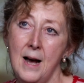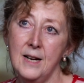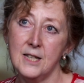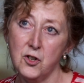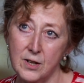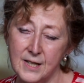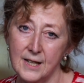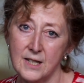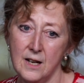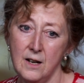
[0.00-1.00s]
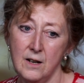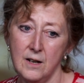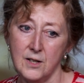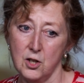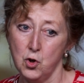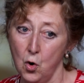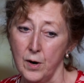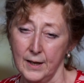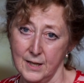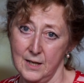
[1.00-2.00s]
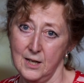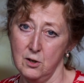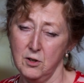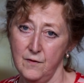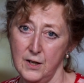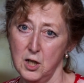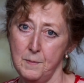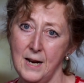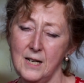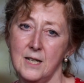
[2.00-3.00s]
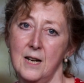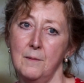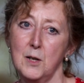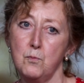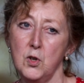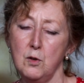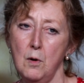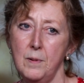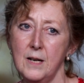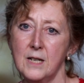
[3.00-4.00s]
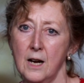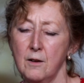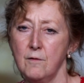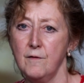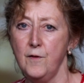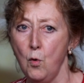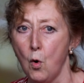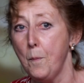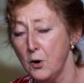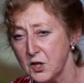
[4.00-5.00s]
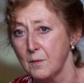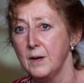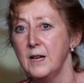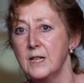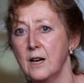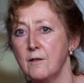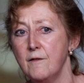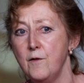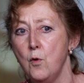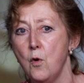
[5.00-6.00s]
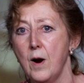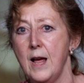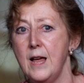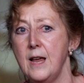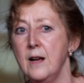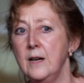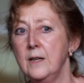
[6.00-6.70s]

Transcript: And it's interesting, it's a drawing, it's not a finished painting. It's presumably done for, or possibly done for a